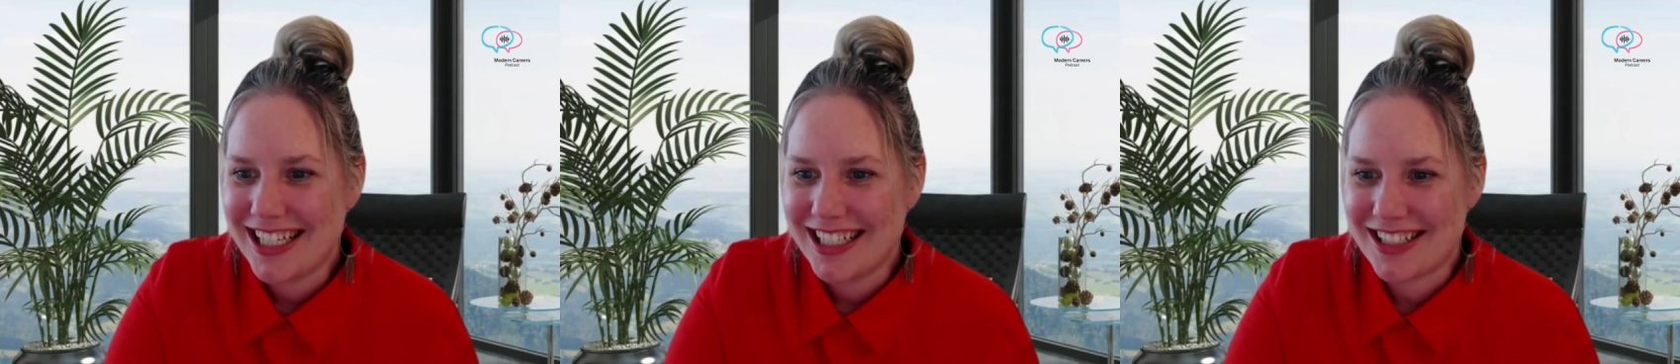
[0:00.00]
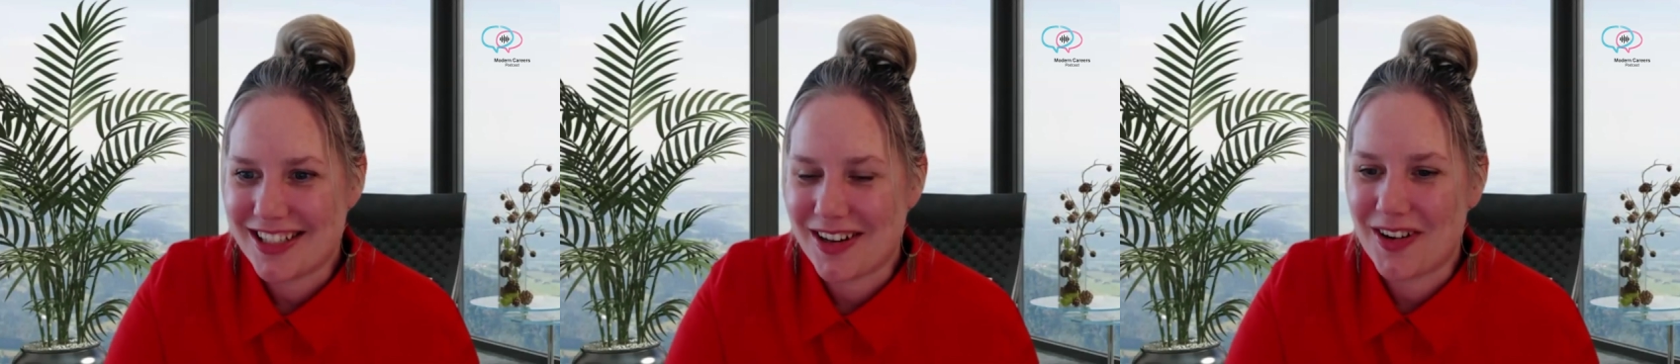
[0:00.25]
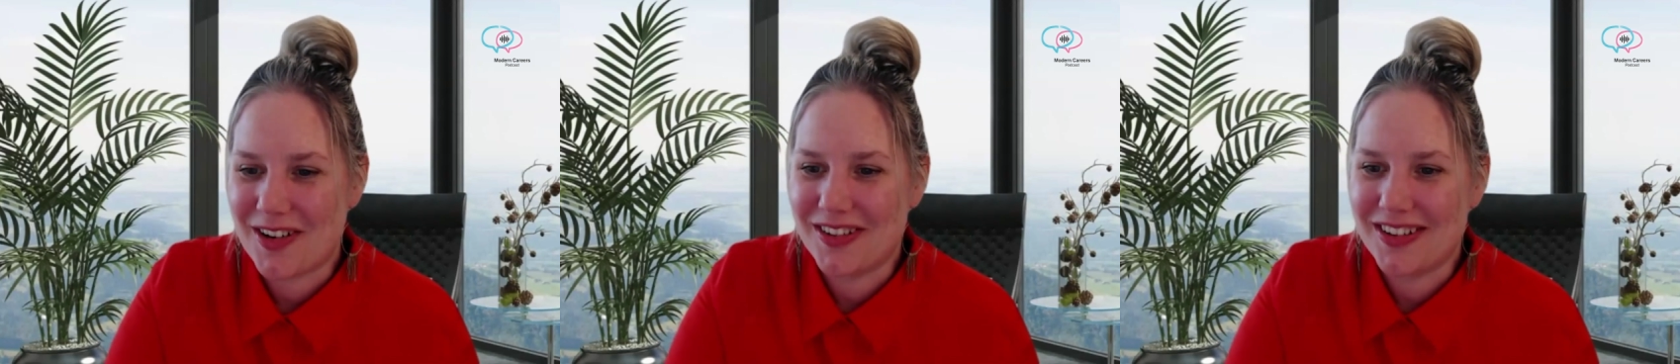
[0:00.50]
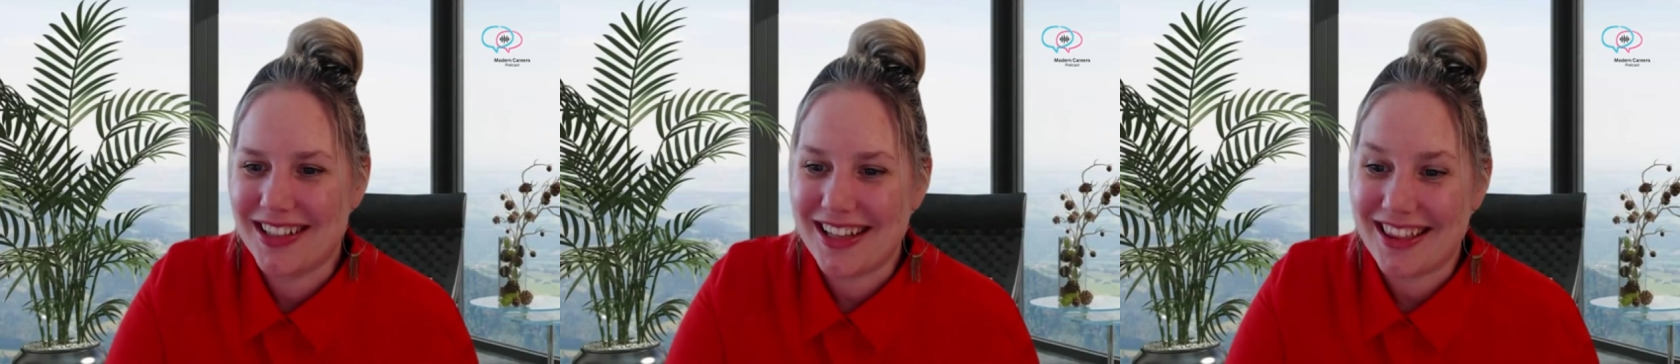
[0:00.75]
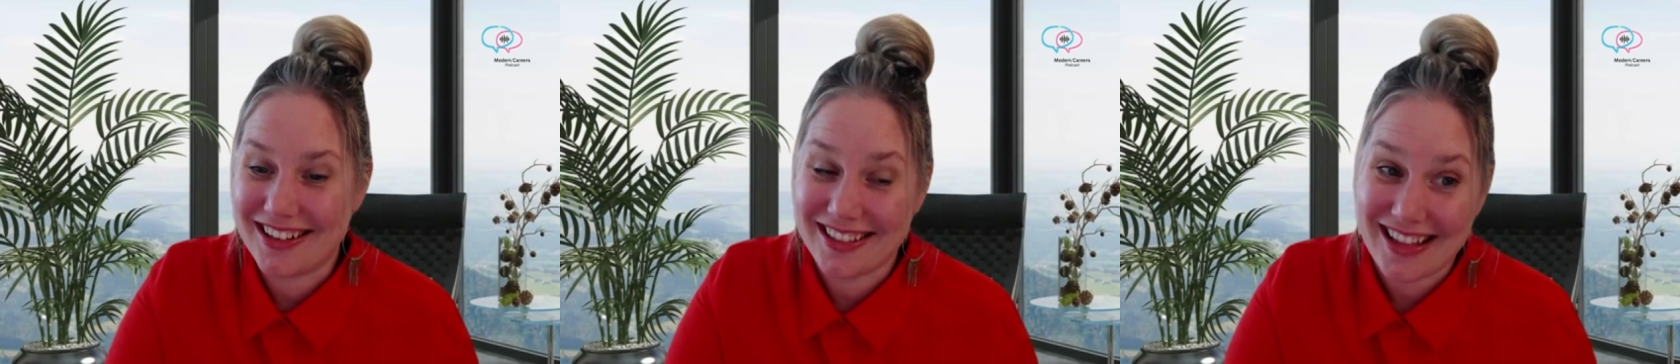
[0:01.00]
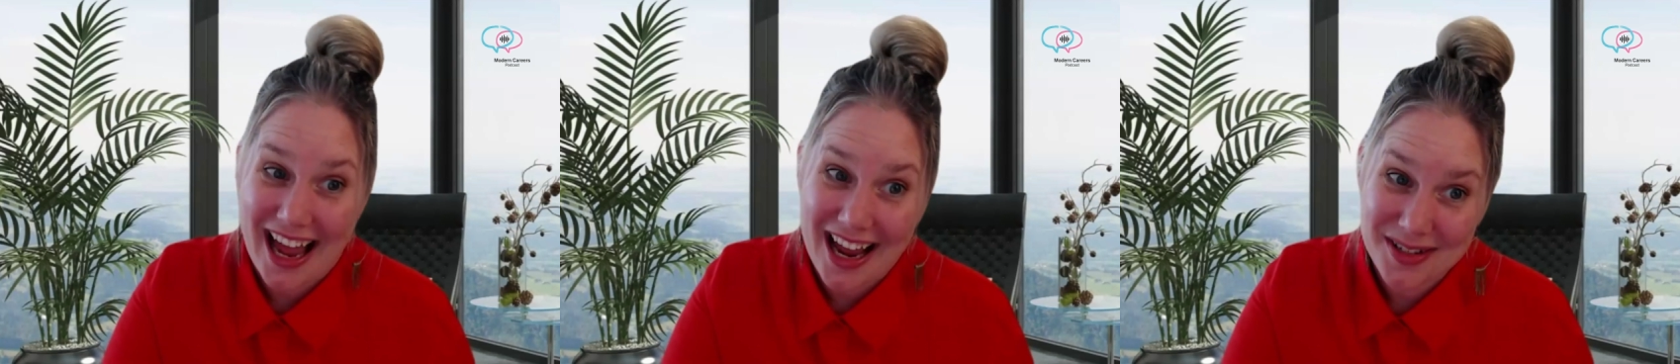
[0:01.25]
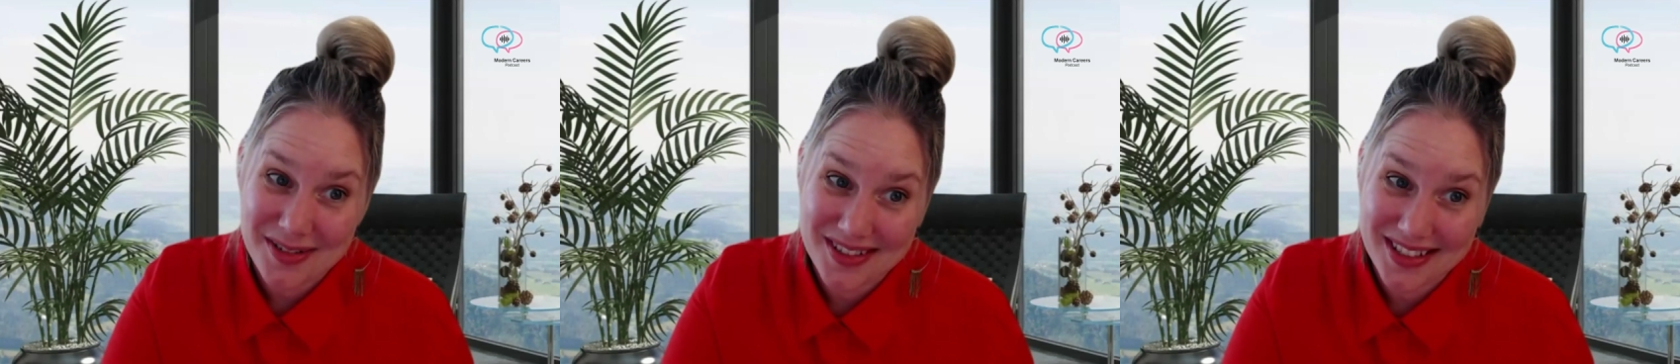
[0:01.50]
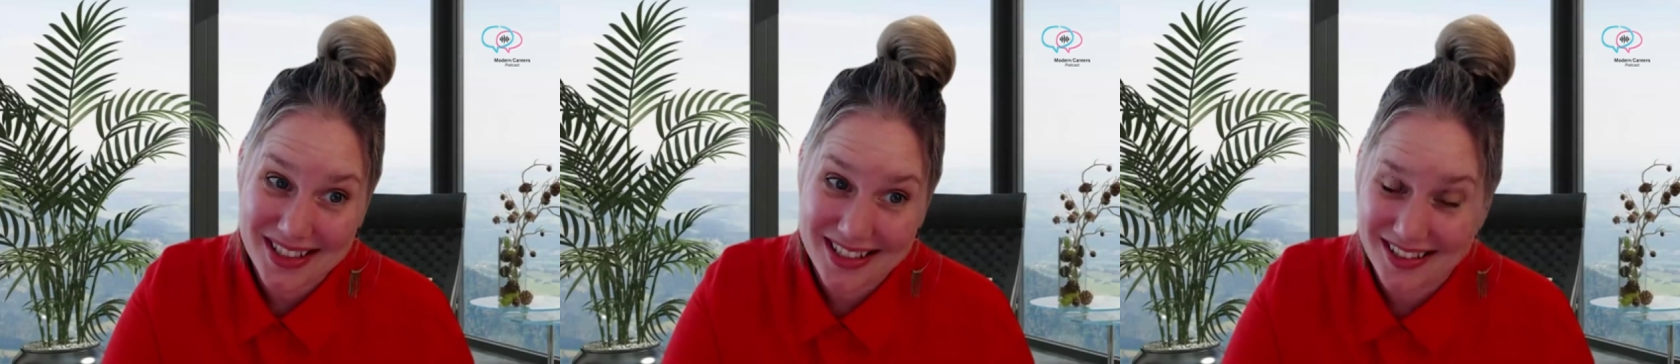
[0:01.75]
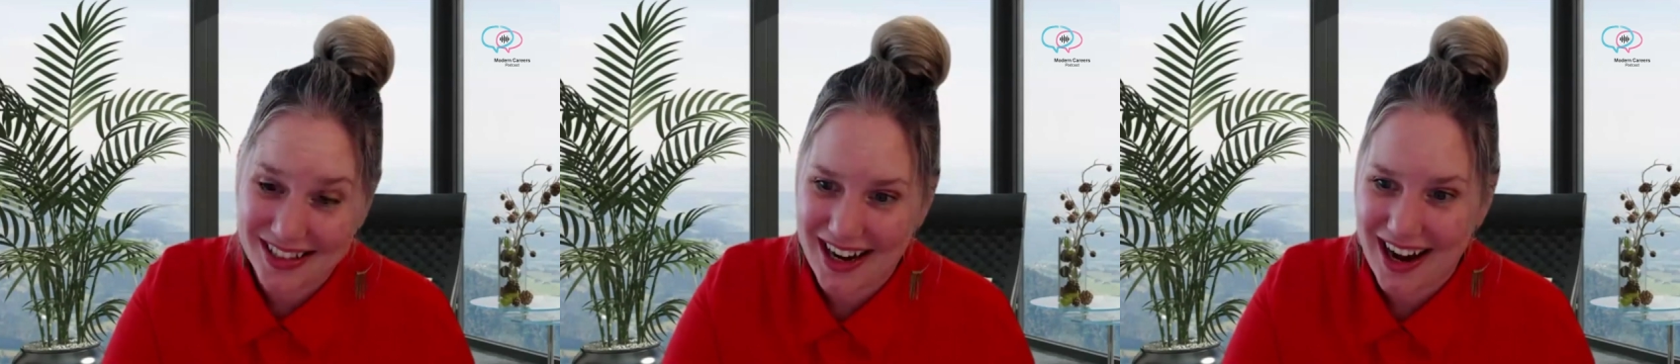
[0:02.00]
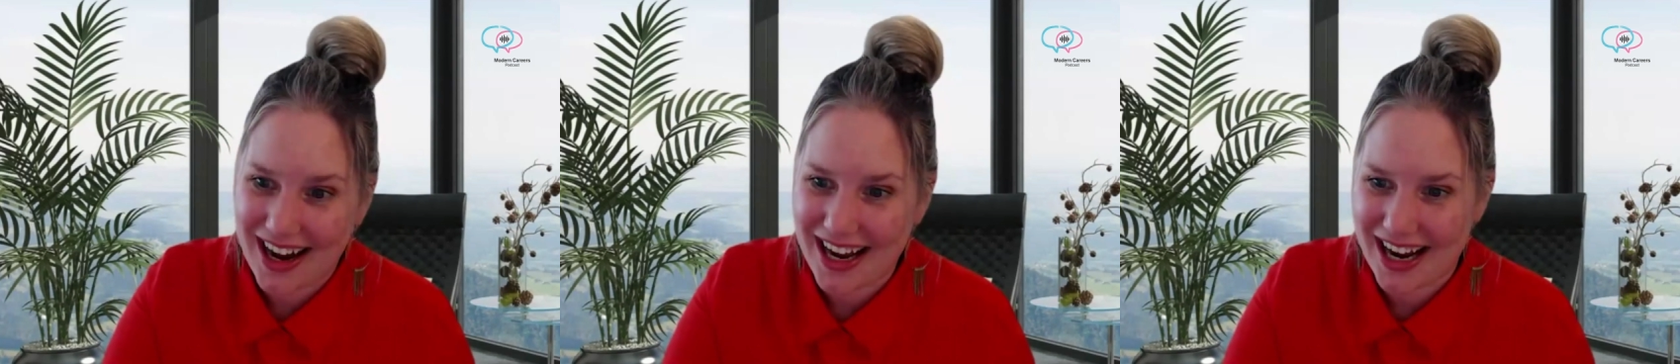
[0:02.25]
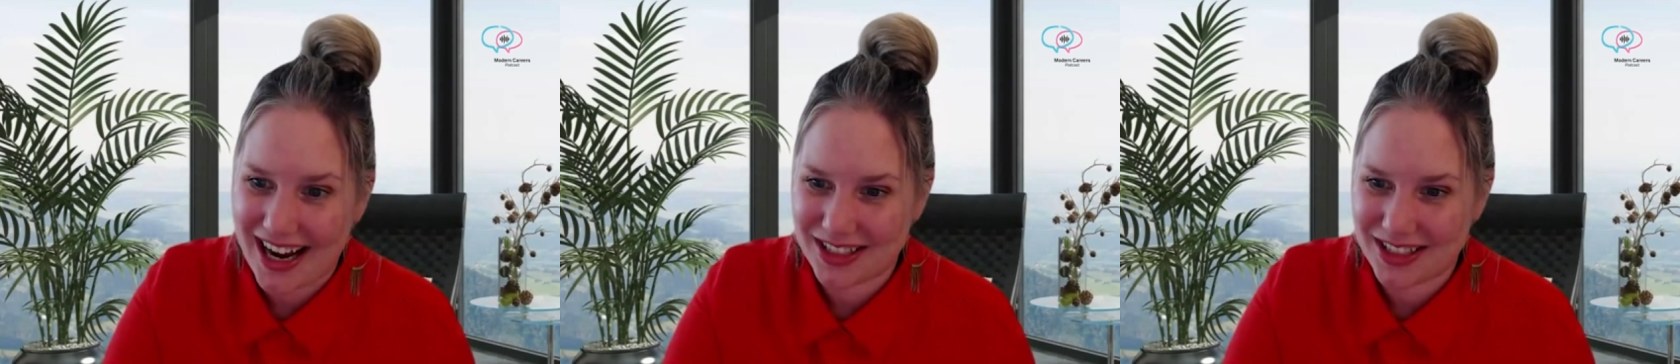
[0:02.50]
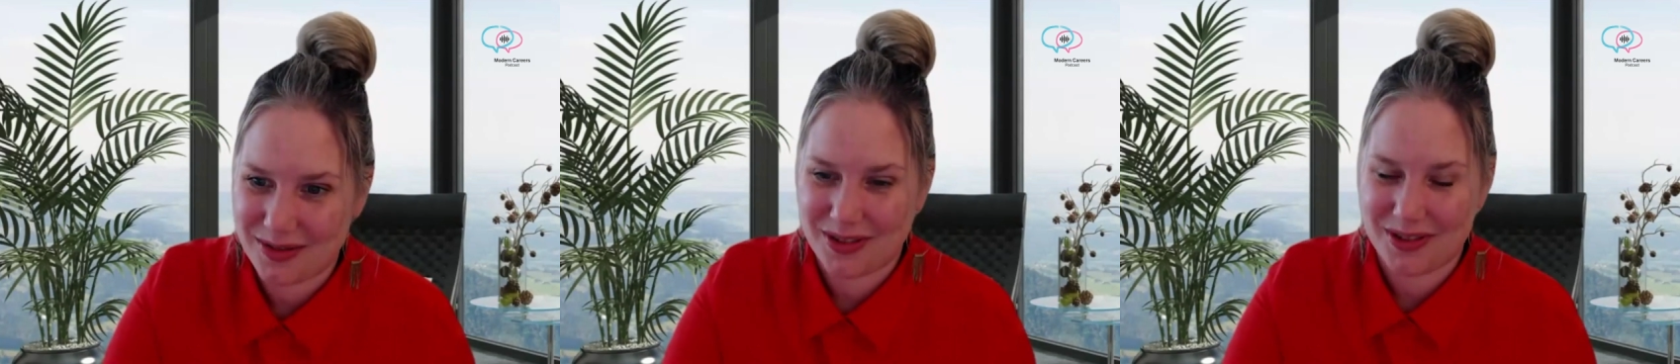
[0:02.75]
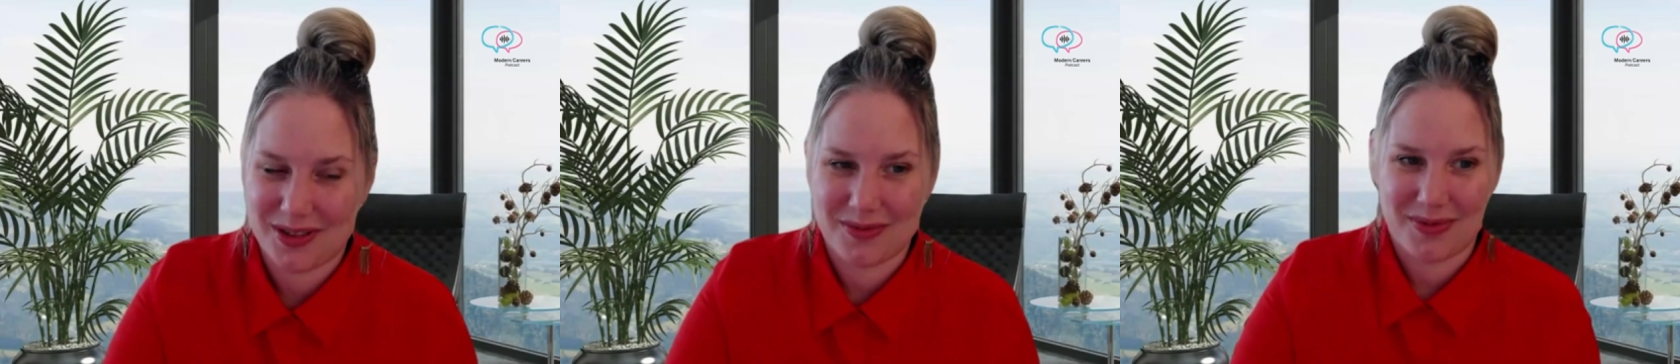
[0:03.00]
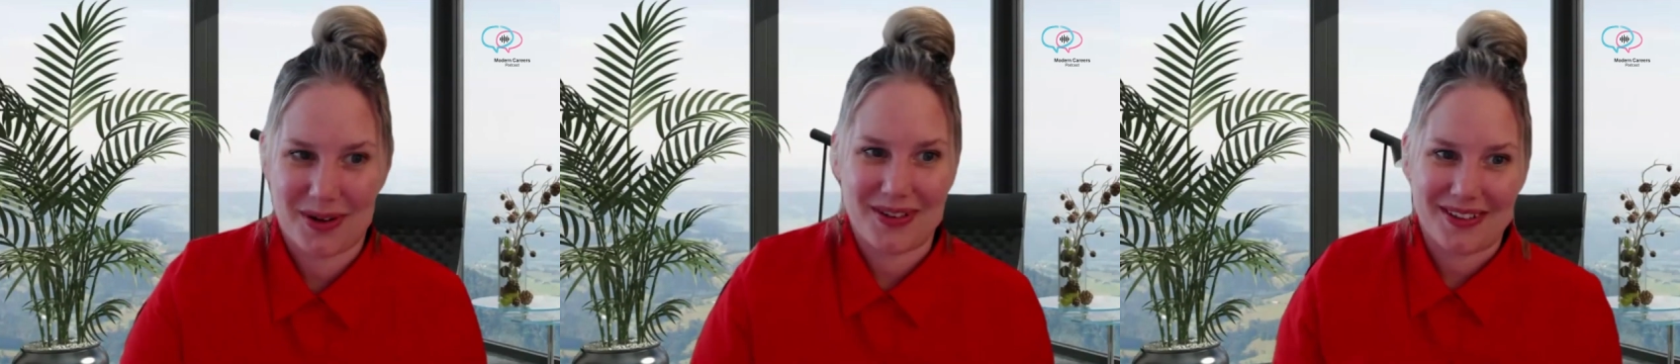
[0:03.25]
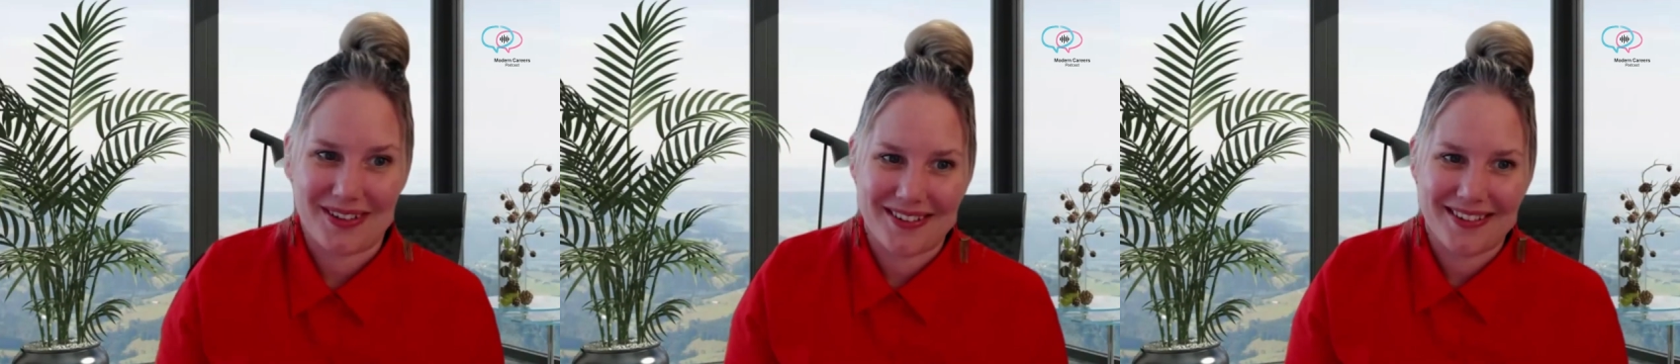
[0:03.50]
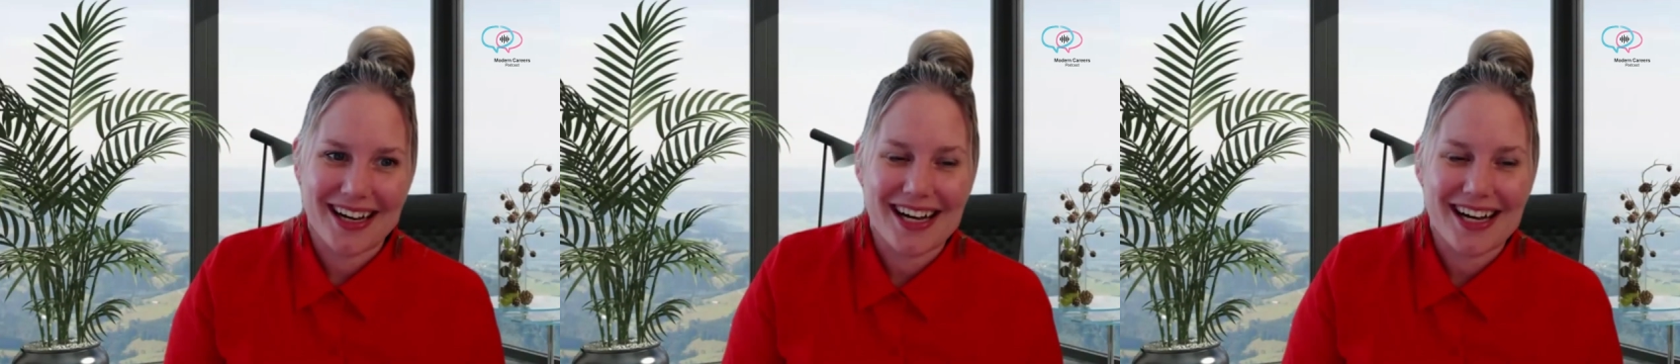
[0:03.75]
So the last one, Dinuka, I actually wrote about you.